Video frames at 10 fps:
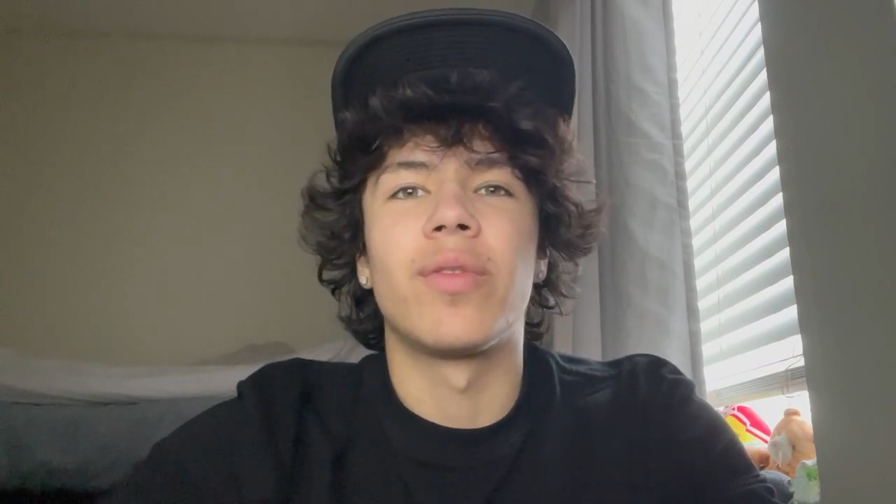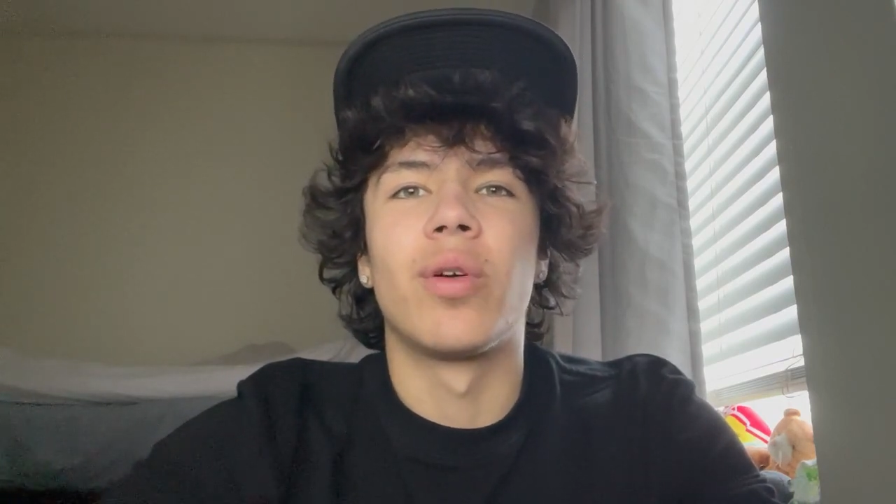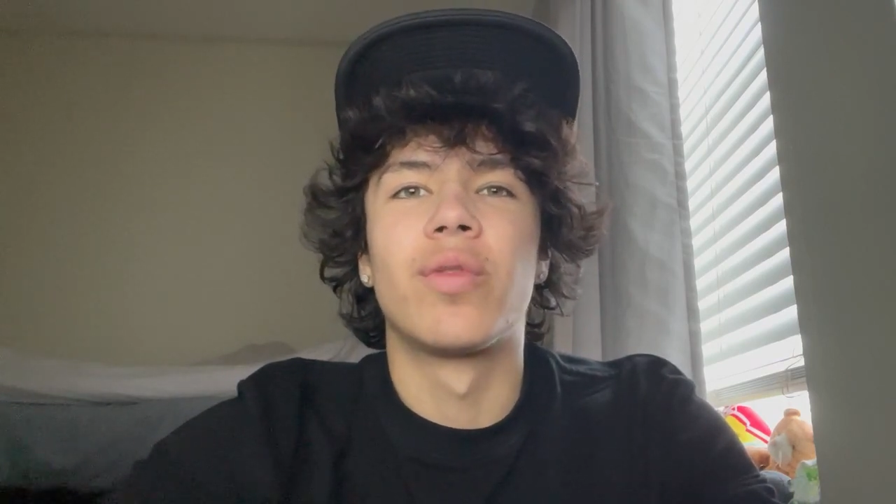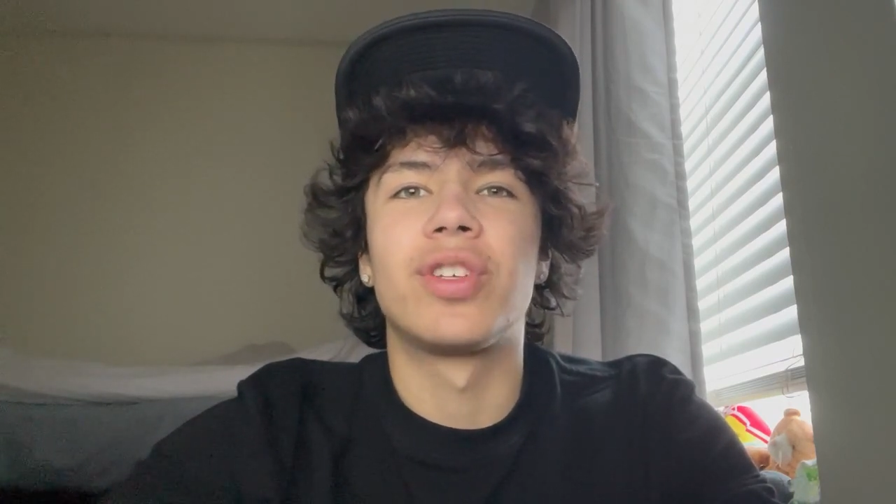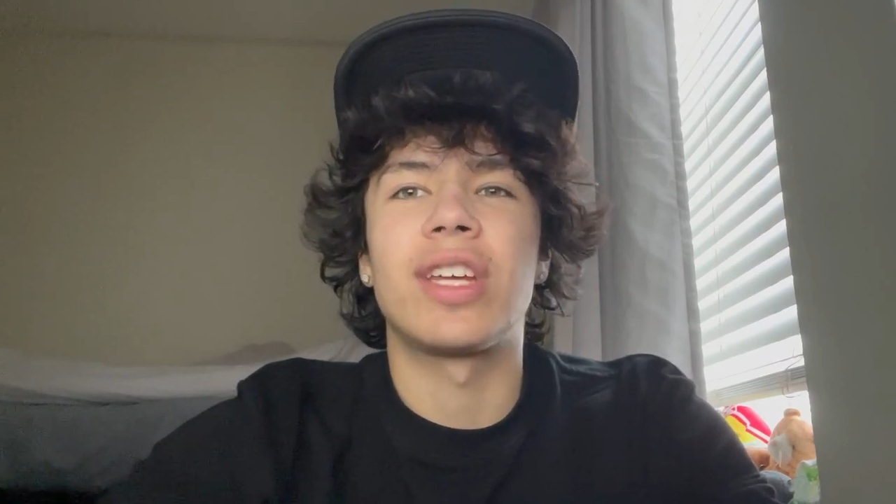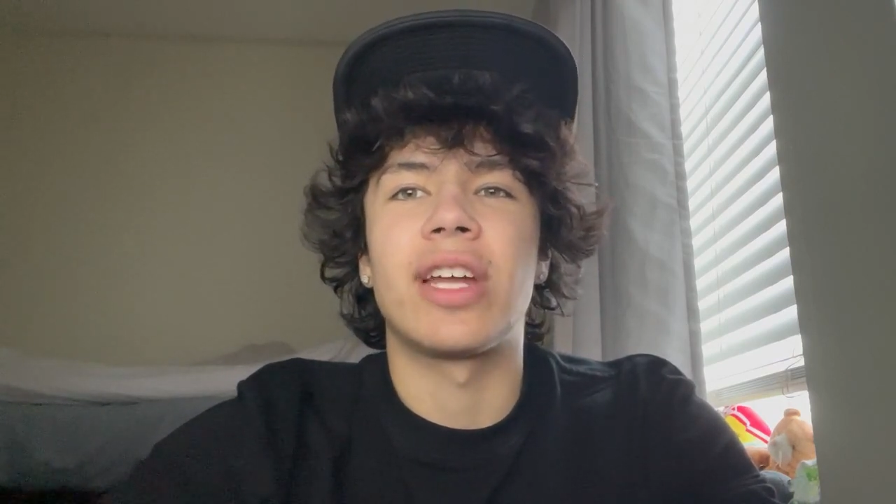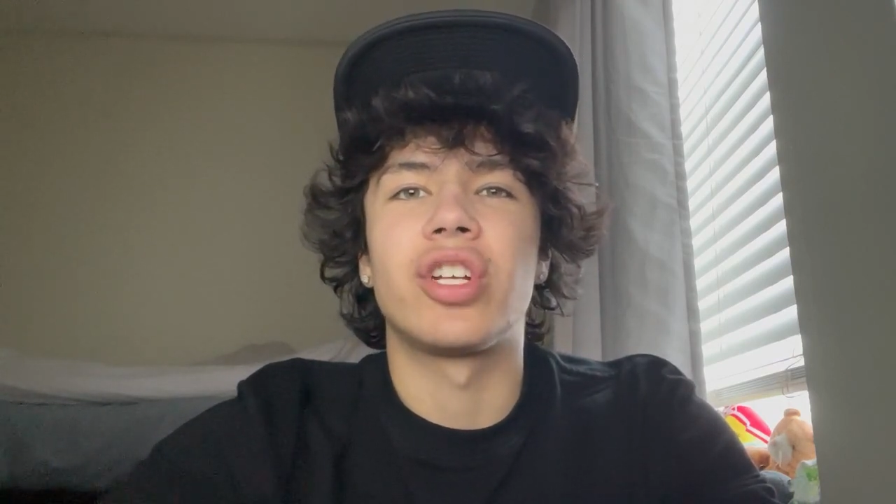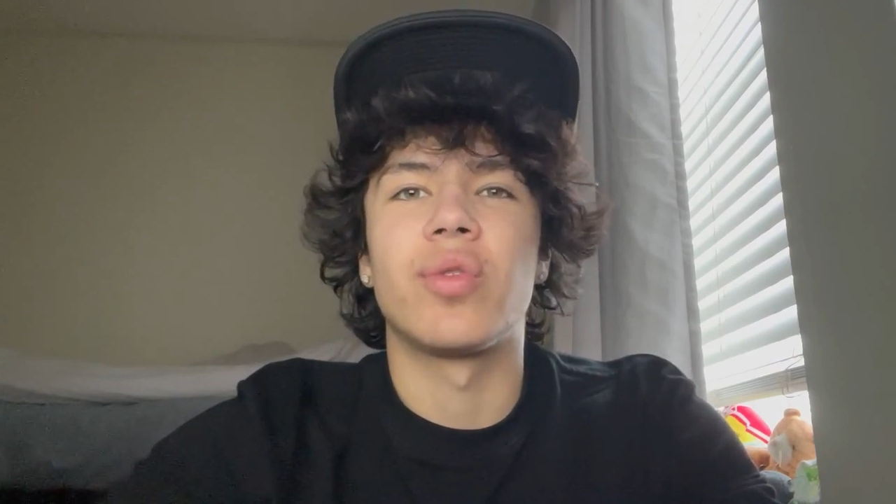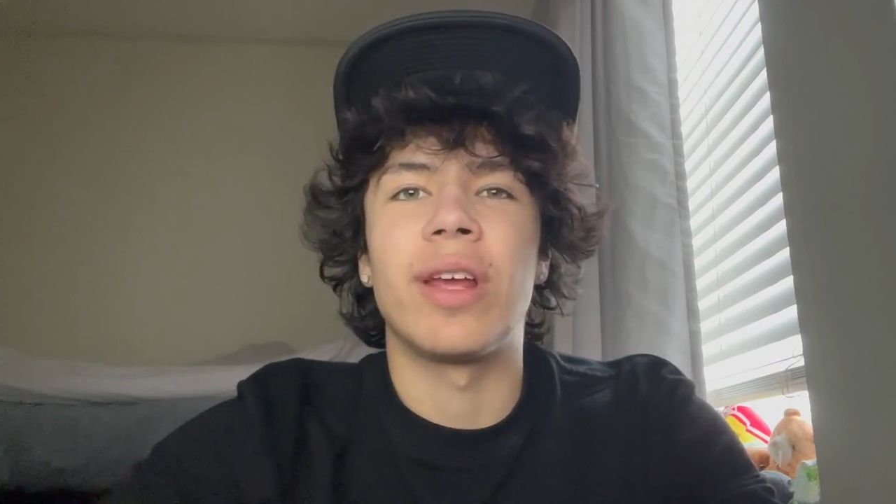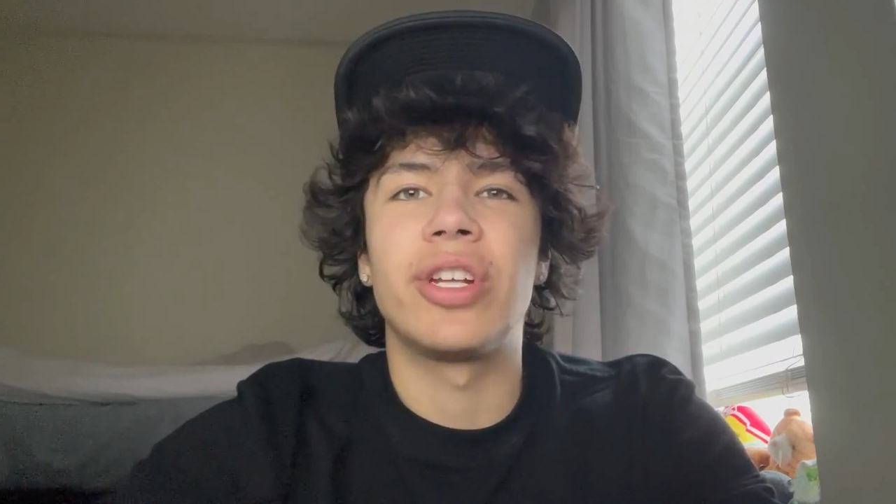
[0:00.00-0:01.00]

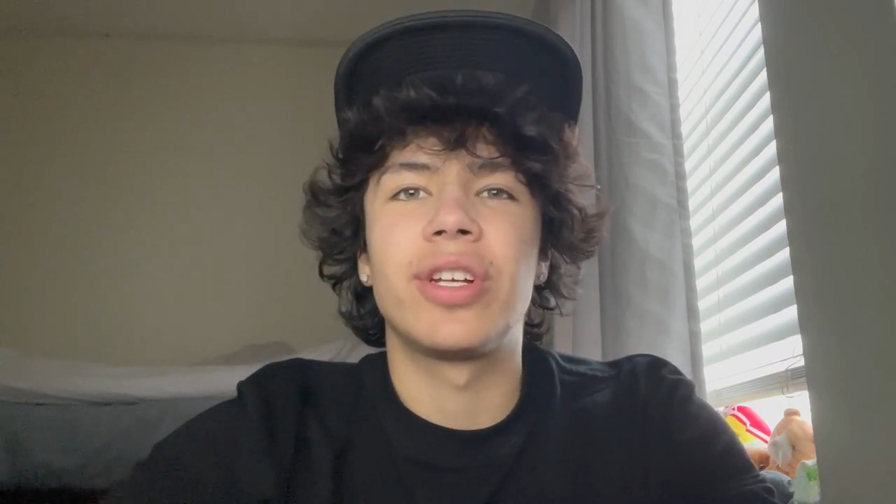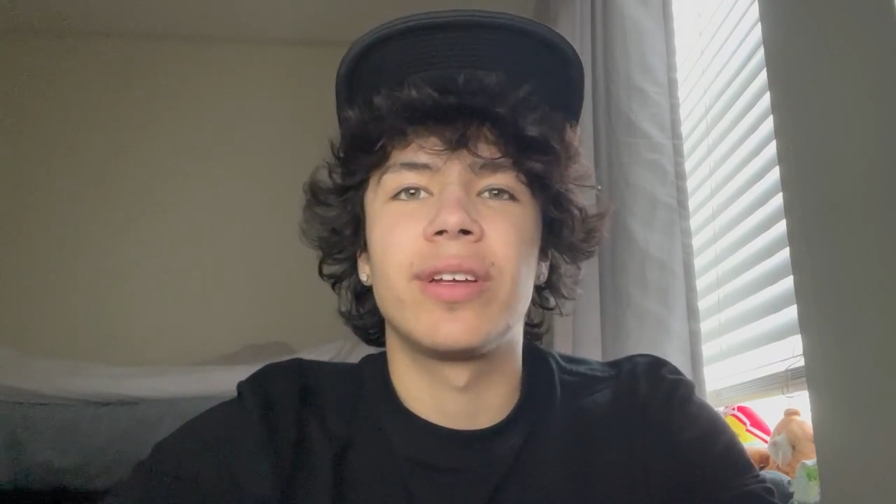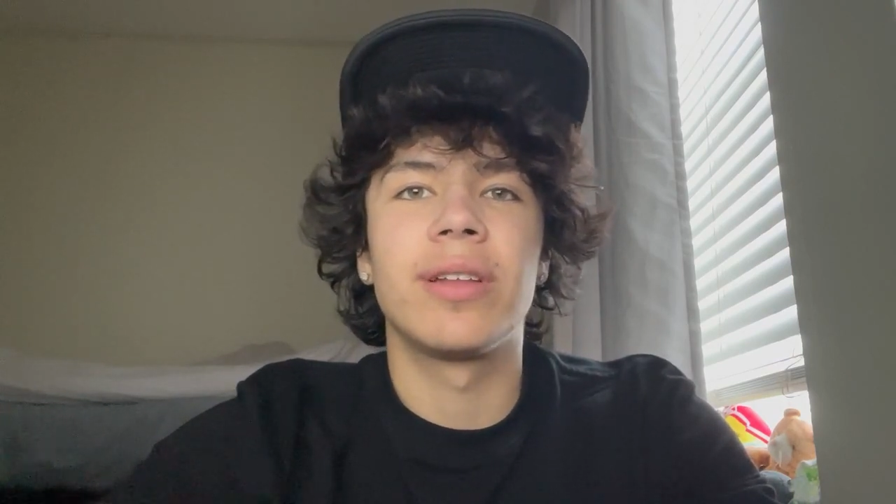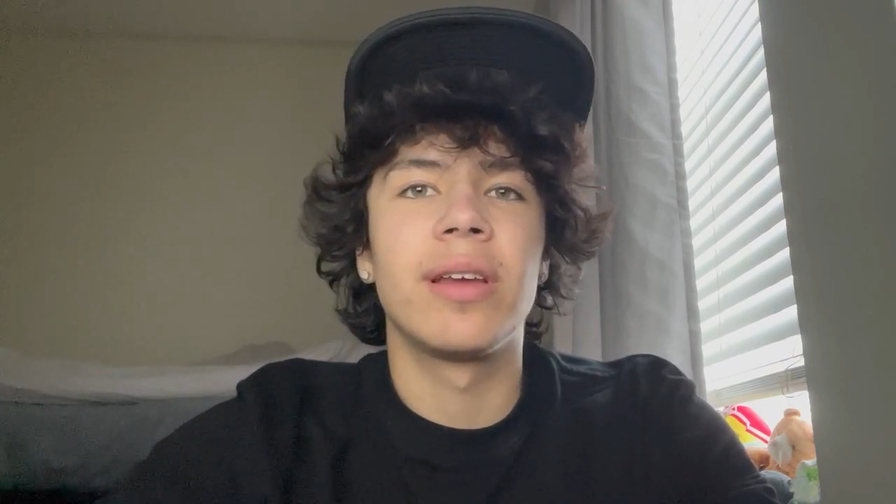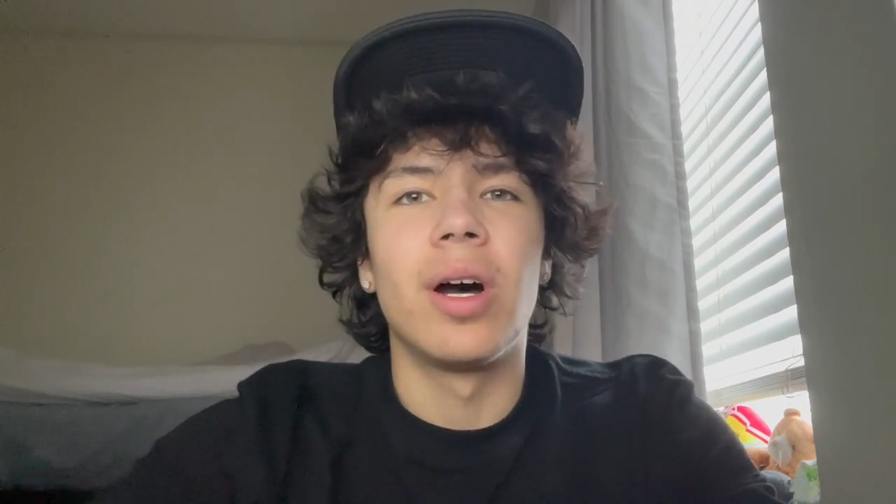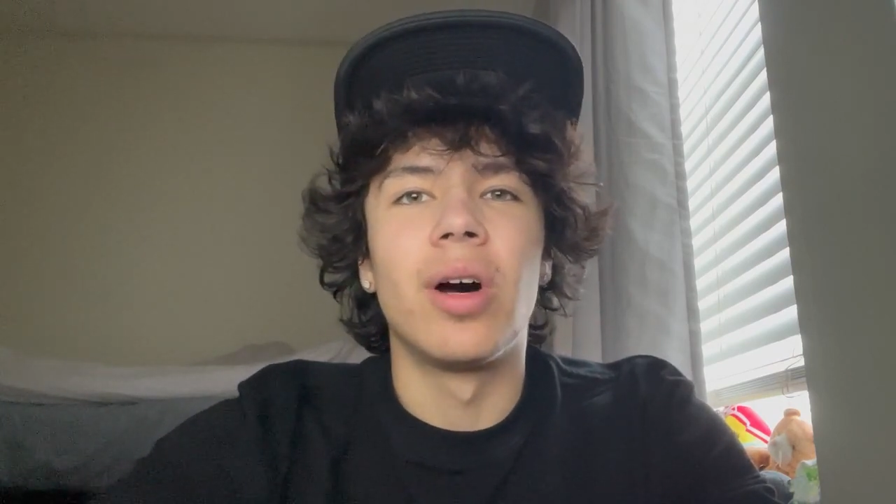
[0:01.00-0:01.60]
oversaturation.